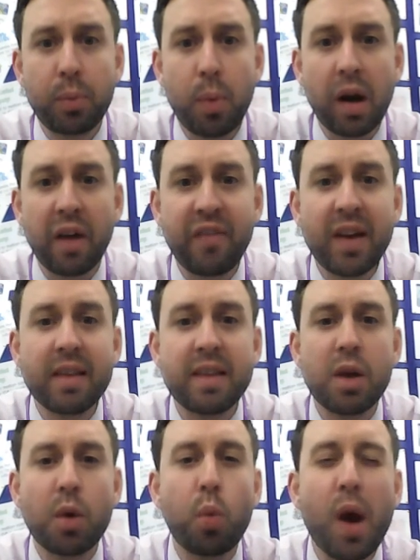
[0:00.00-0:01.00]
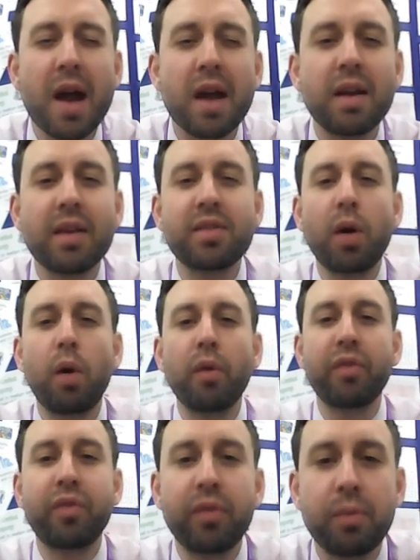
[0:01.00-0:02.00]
Well, I think the awareness of